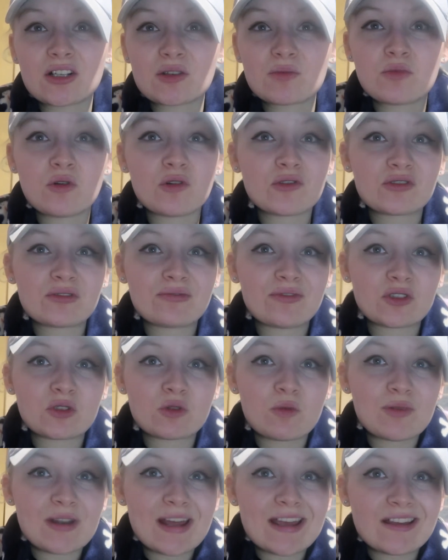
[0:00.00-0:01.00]
I just put stuff
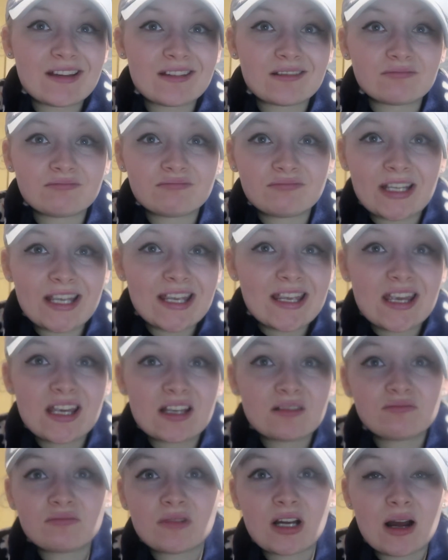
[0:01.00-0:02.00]
onto a plate and eat
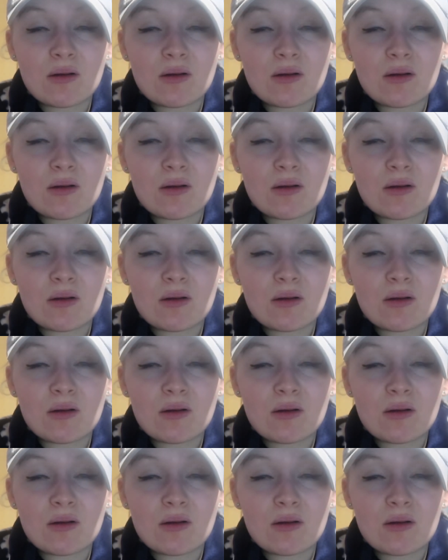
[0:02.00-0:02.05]
it.